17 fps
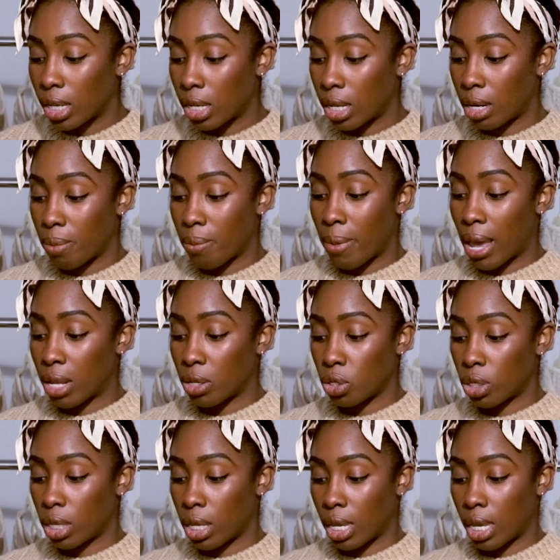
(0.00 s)
can
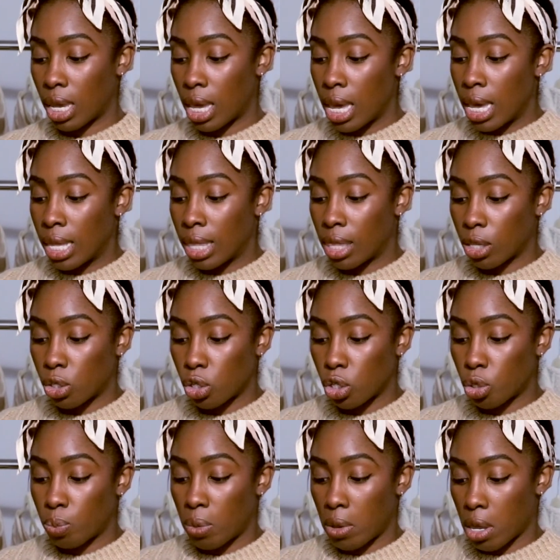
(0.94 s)
imagine like this
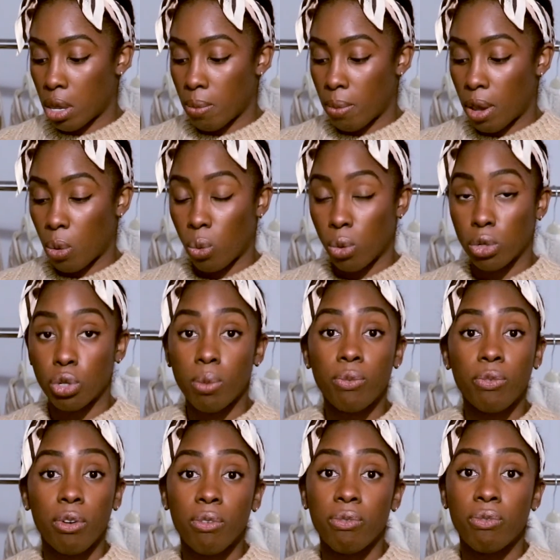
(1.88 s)
just being in my wardrobe
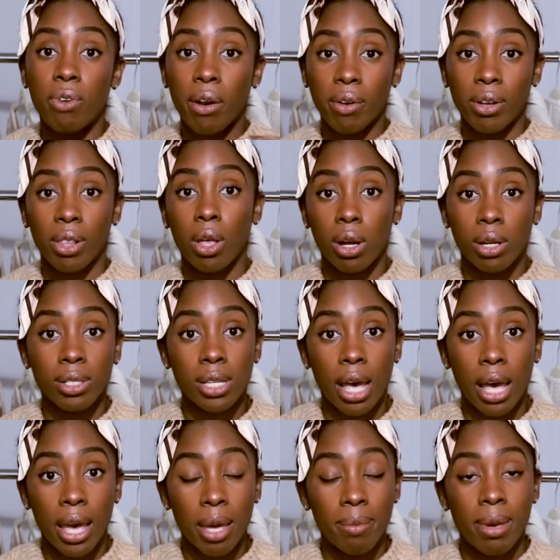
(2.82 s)
for a very long
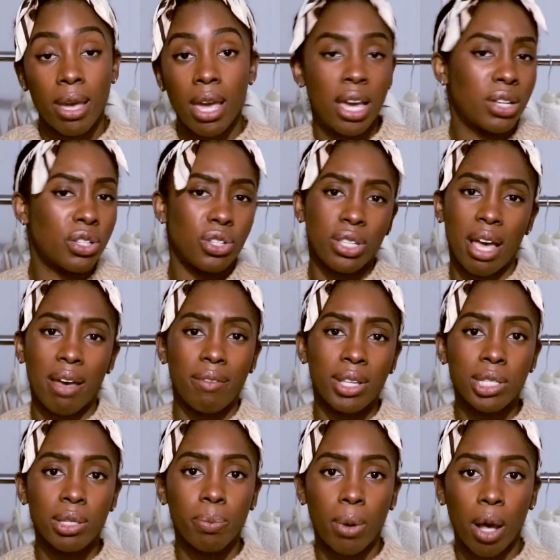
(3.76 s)
time and just having
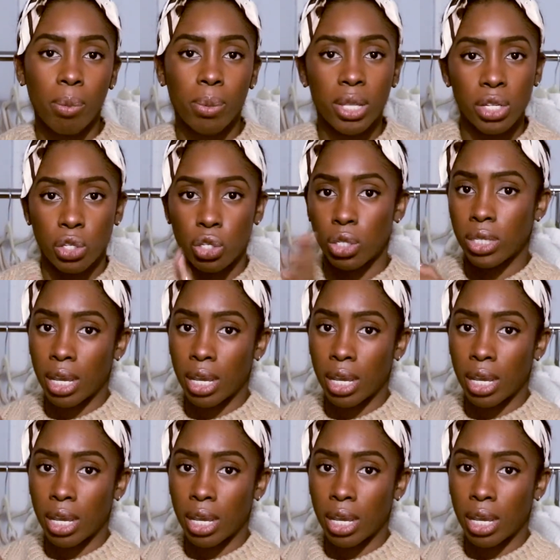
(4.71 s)
to bobble it just